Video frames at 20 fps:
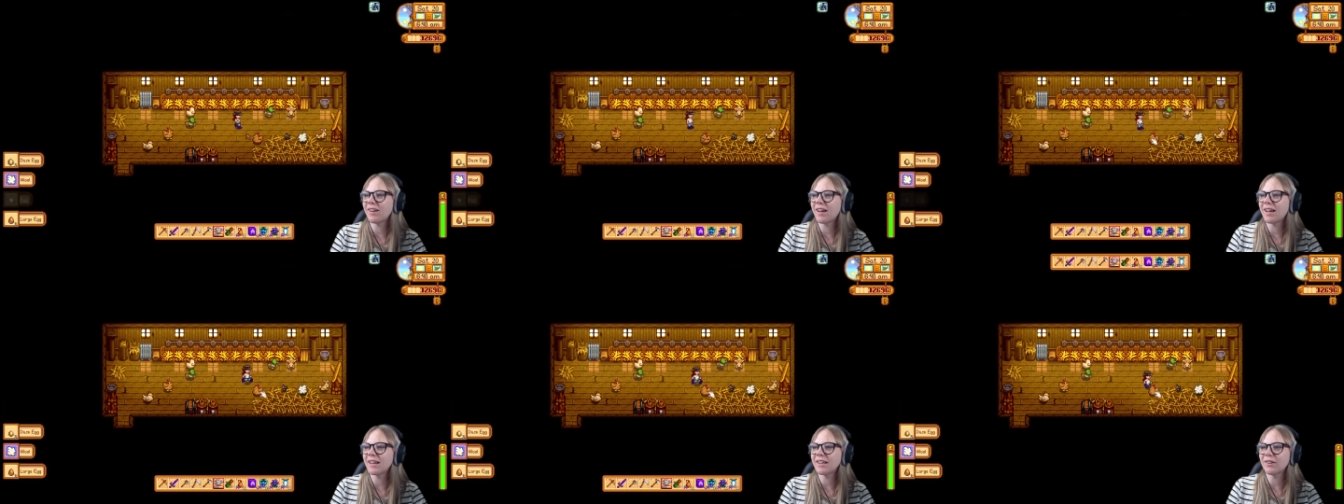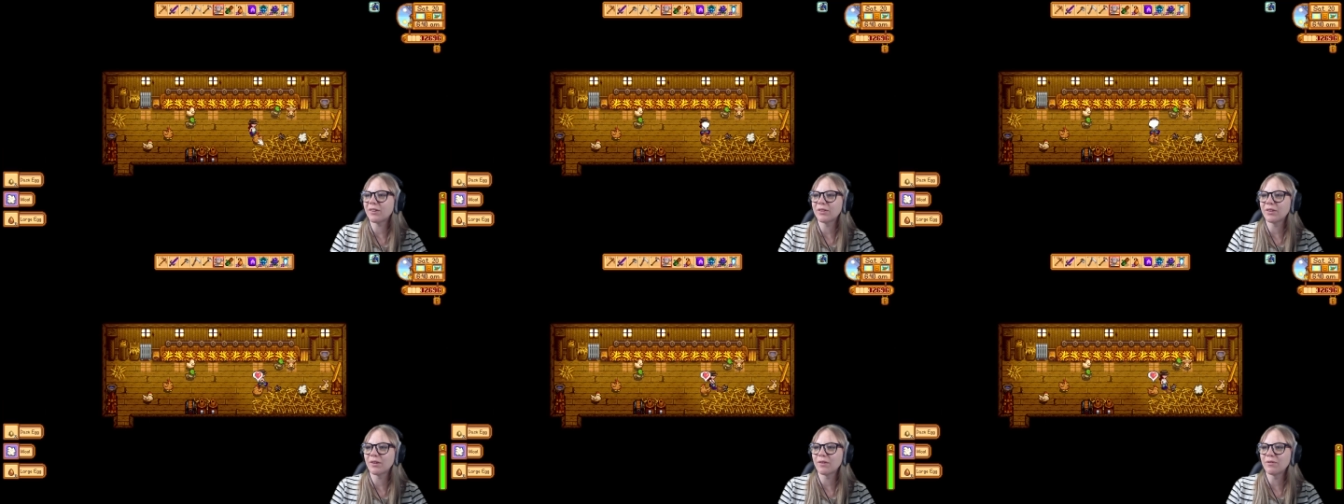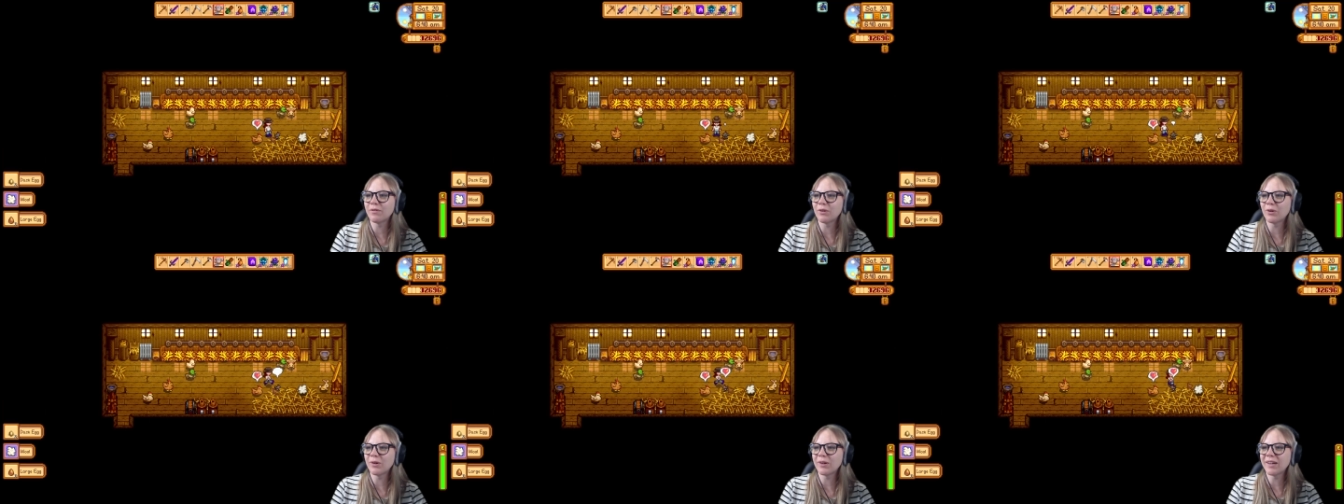lying on the
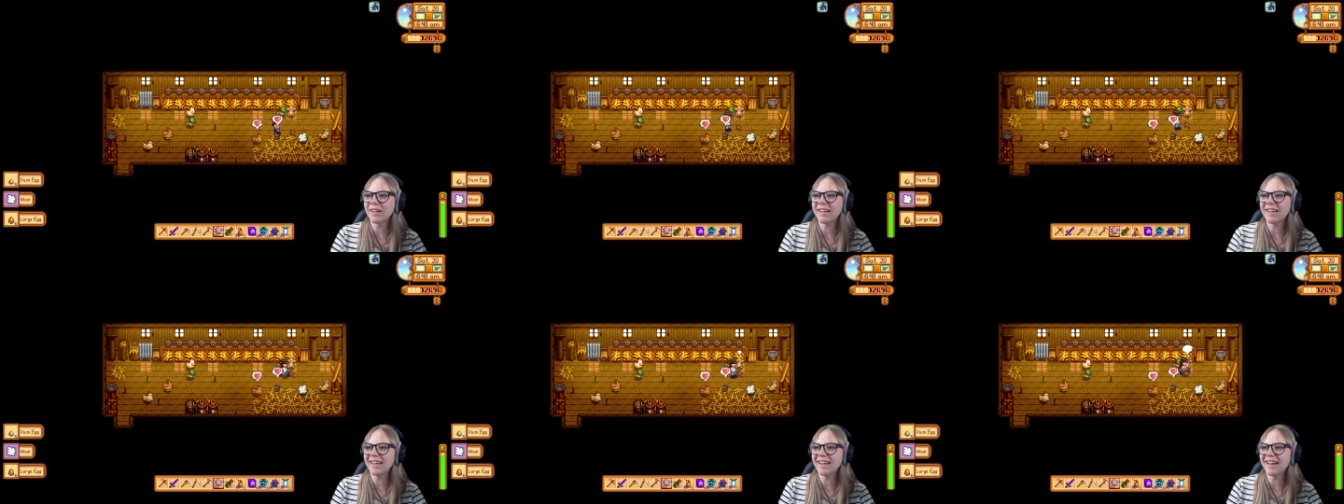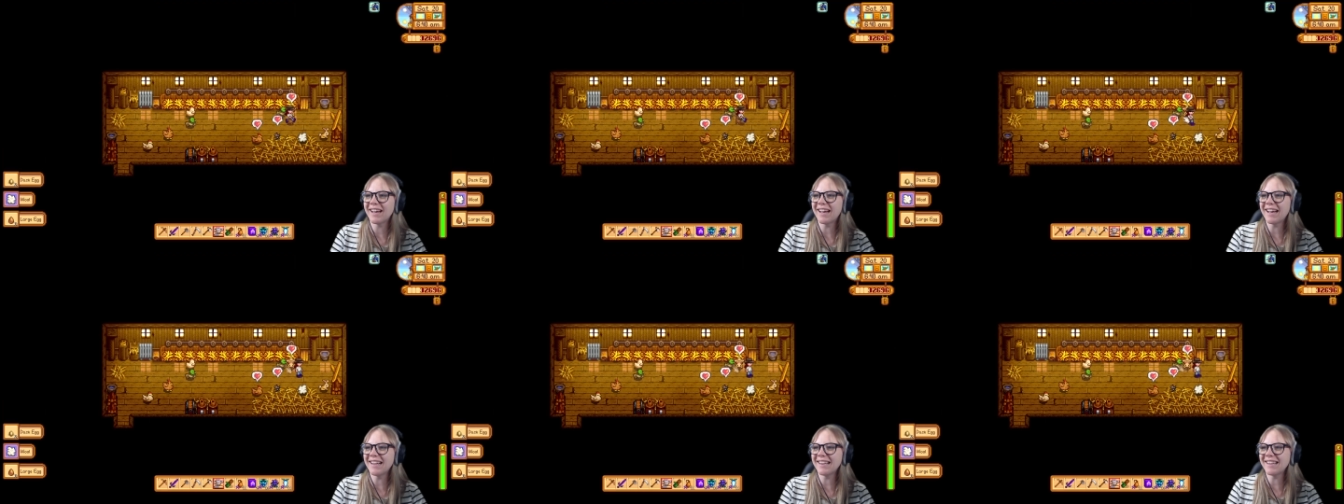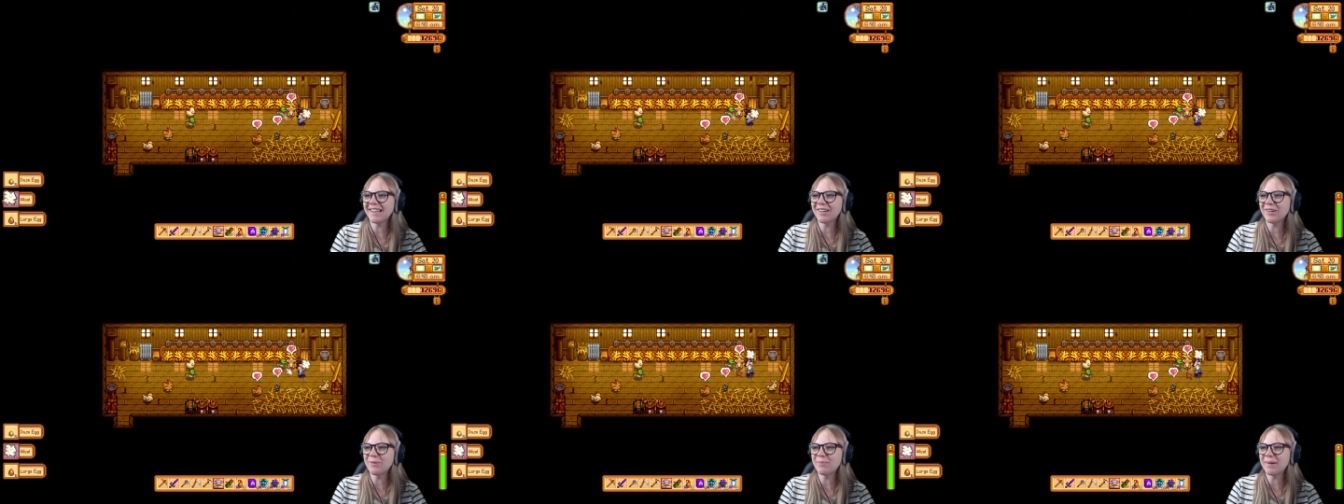floor here. Hi,
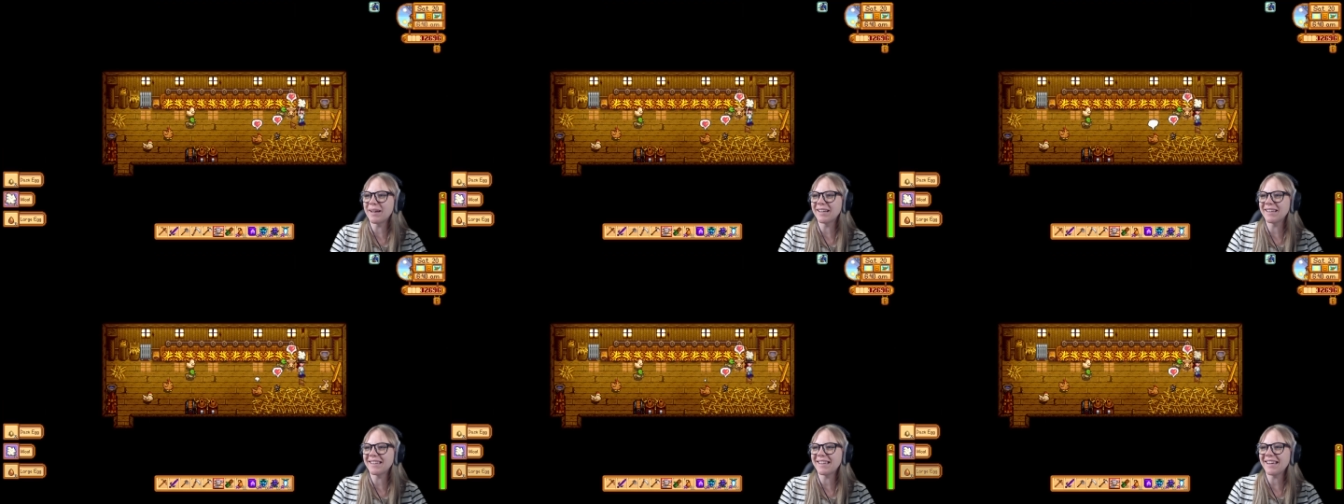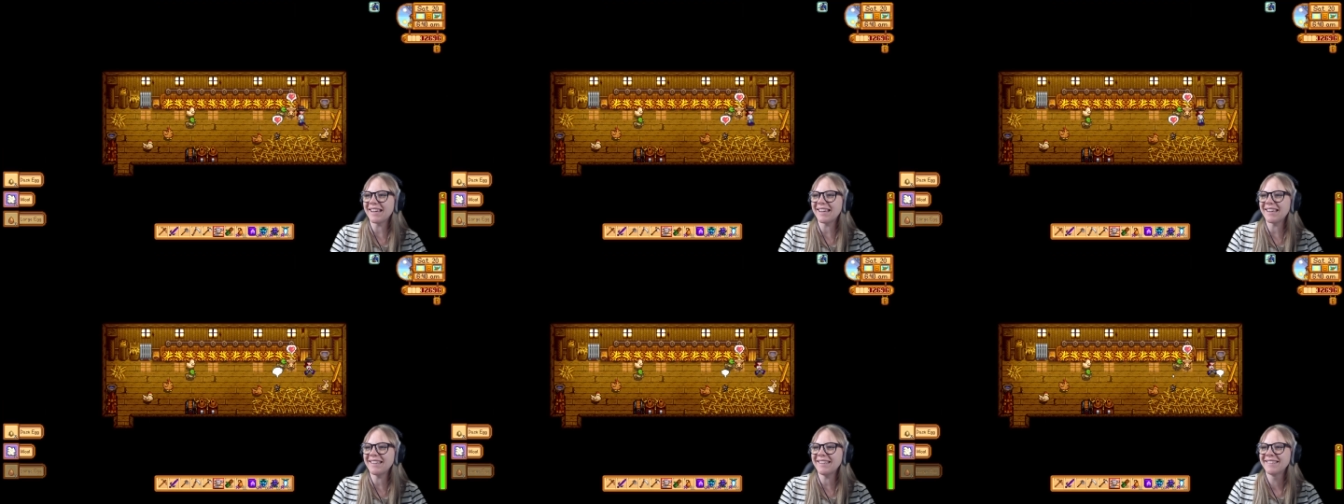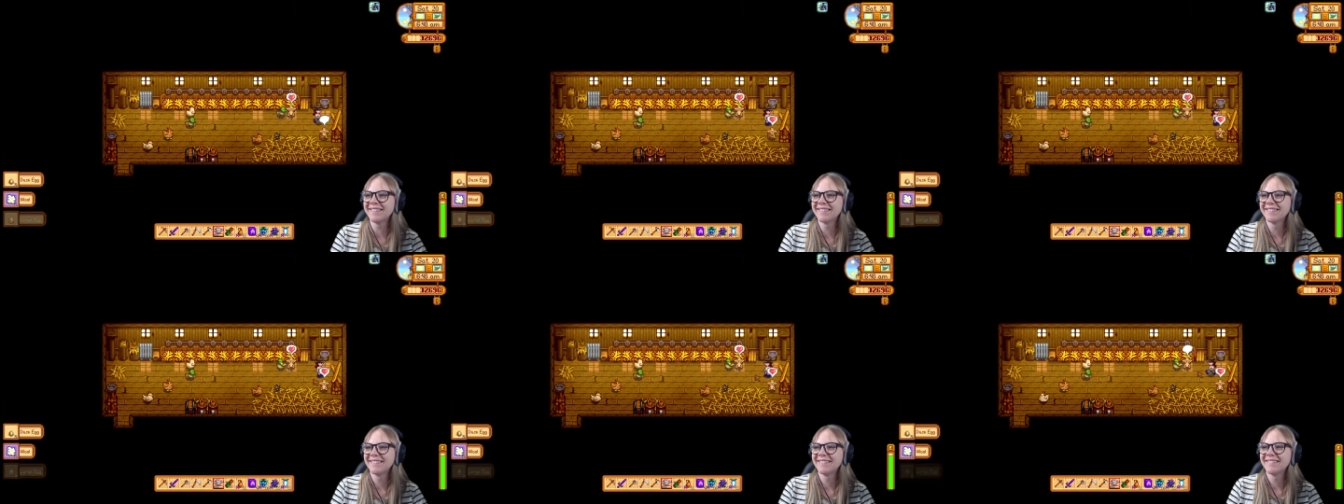little
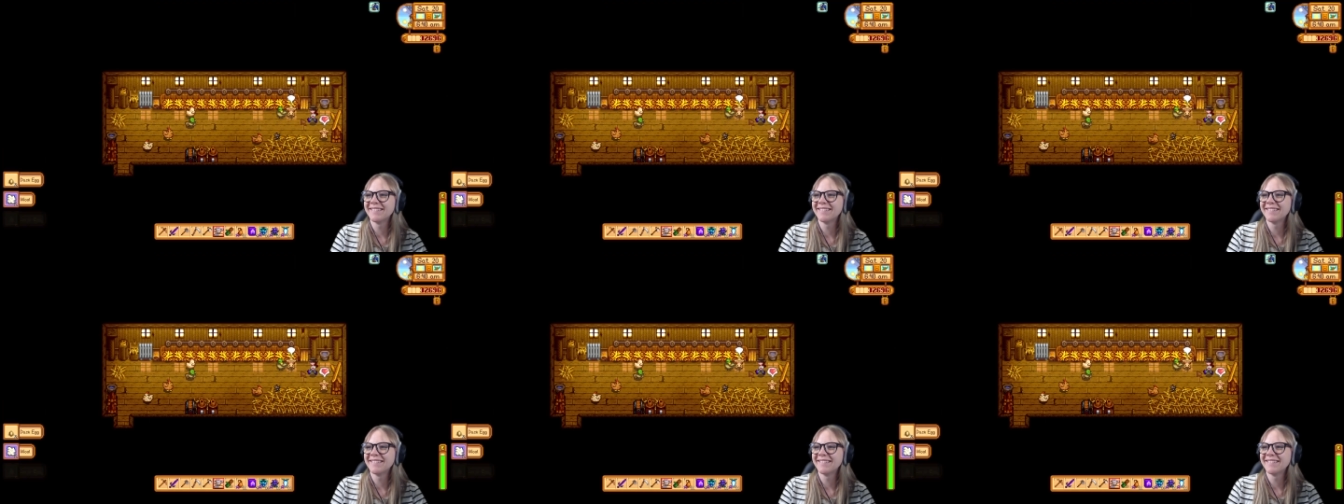monkey.